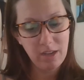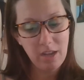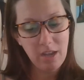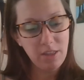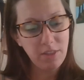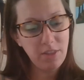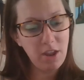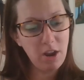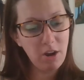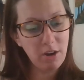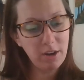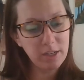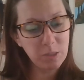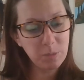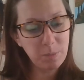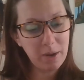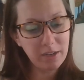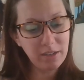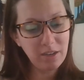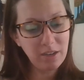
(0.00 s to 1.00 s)
they are
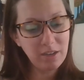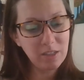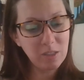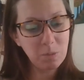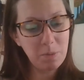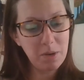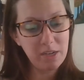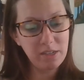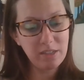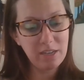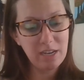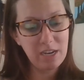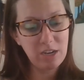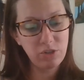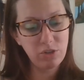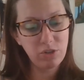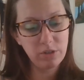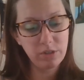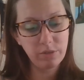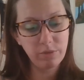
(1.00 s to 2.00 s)
expected to speak to
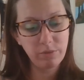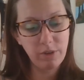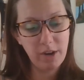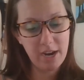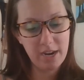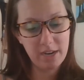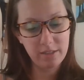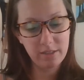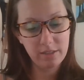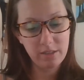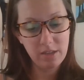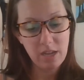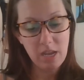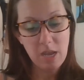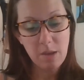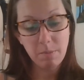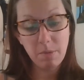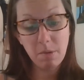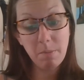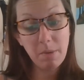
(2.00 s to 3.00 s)
issues of race,
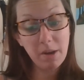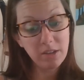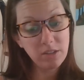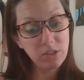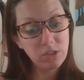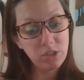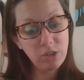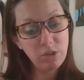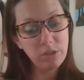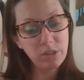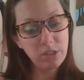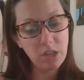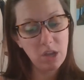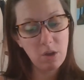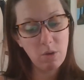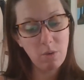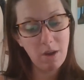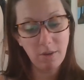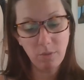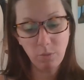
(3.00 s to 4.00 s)
but must do
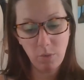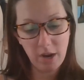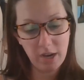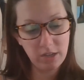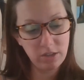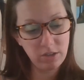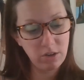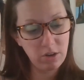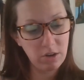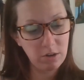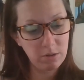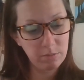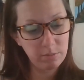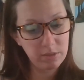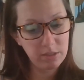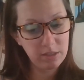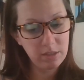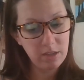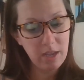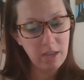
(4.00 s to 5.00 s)
so on white
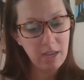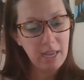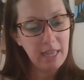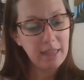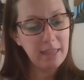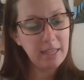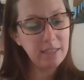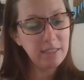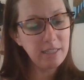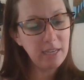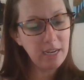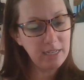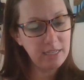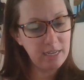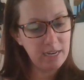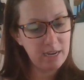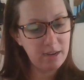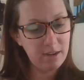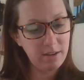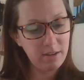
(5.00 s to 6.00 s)
terms. This
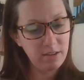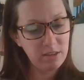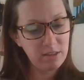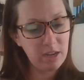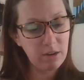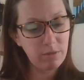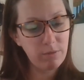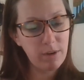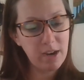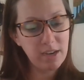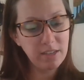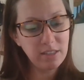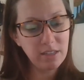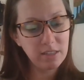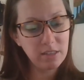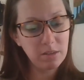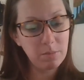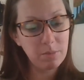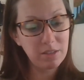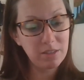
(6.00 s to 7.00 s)
idea that
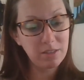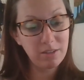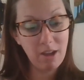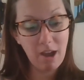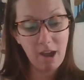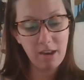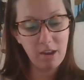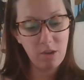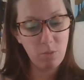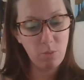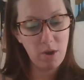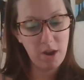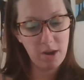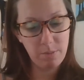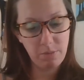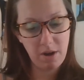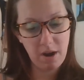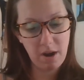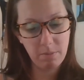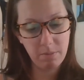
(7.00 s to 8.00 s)
racism is not a white
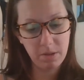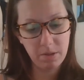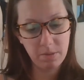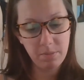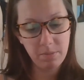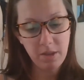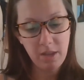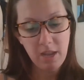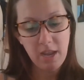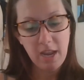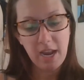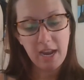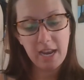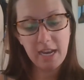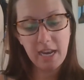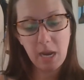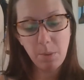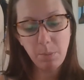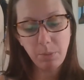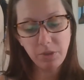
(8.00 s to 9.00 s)
problem
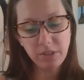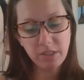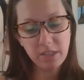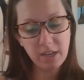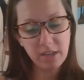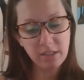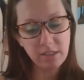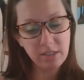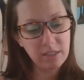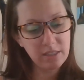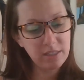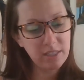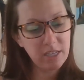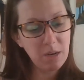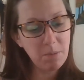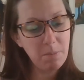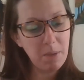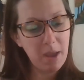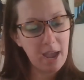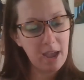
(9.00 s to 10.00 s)
enables us to
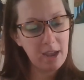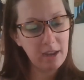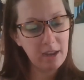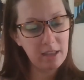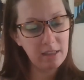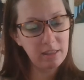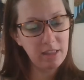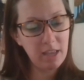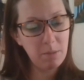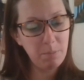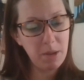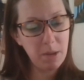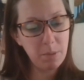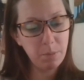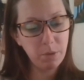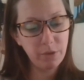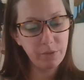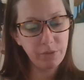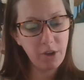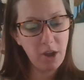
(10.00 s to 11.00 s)
sit back and let
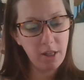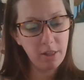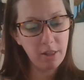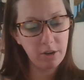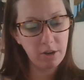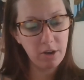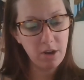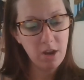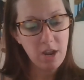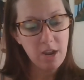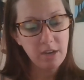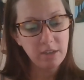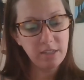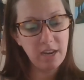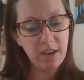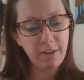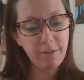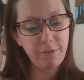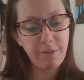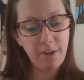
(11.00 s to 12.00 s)
people of color
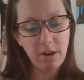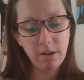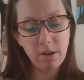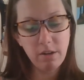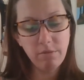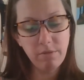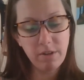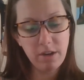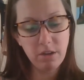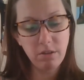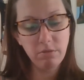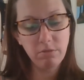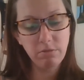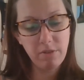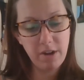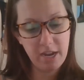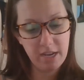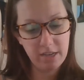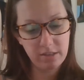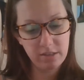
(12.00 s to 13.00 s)
take very real
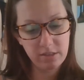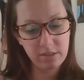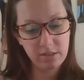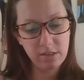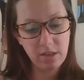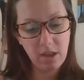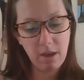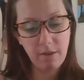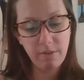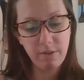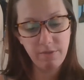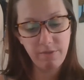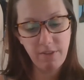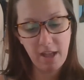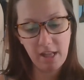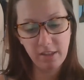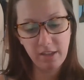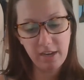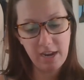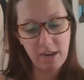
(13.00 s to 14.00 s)
risks of
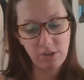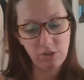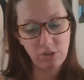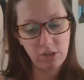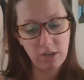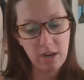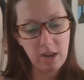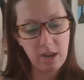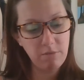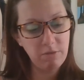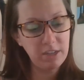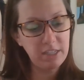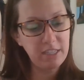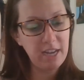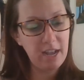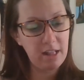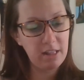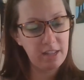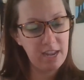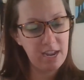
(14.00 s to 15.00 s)
invalidation and
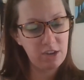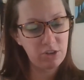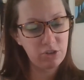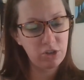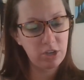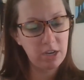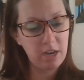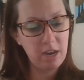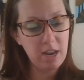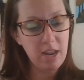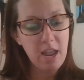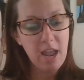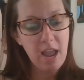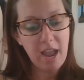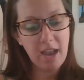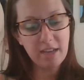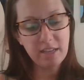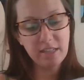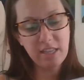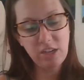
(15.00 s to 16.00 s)
retaliation
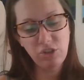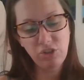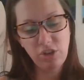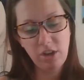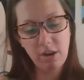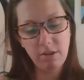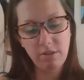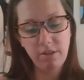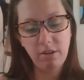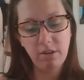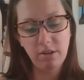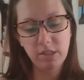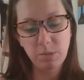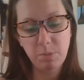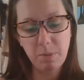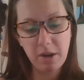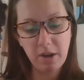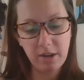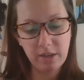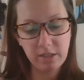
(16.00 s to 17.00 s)
as they share their
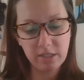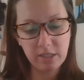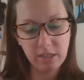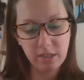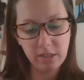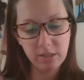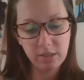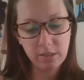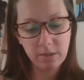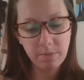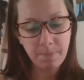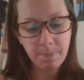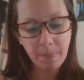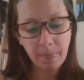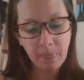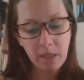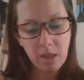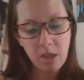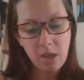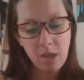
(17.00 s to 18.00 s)
experiences.
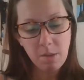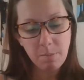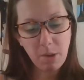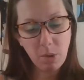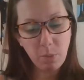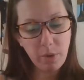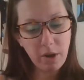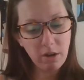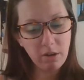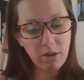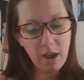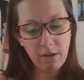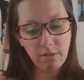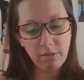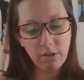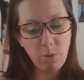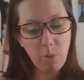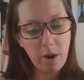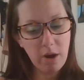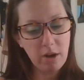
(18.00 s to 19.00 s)
But we are not
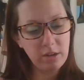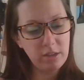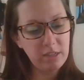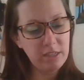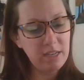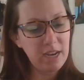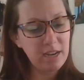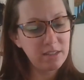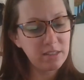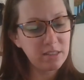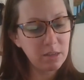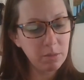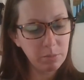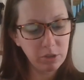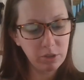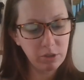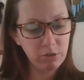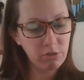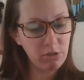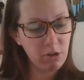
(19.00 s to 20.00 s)
required to take
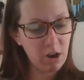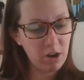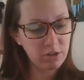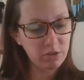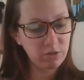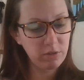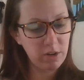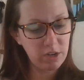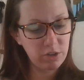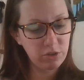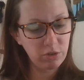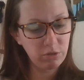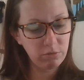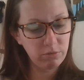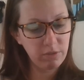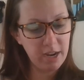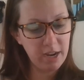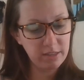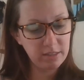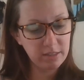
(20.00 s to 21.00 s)
similar cross-racial
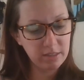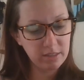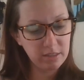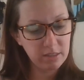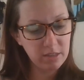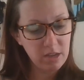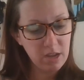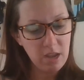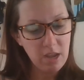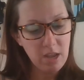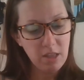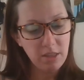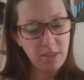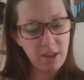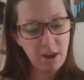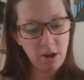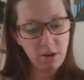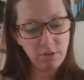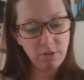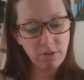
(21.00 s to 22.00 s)
risks.
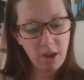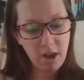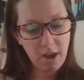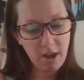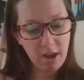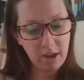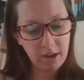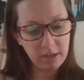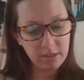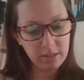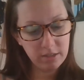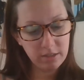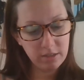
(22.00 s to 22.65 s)
Not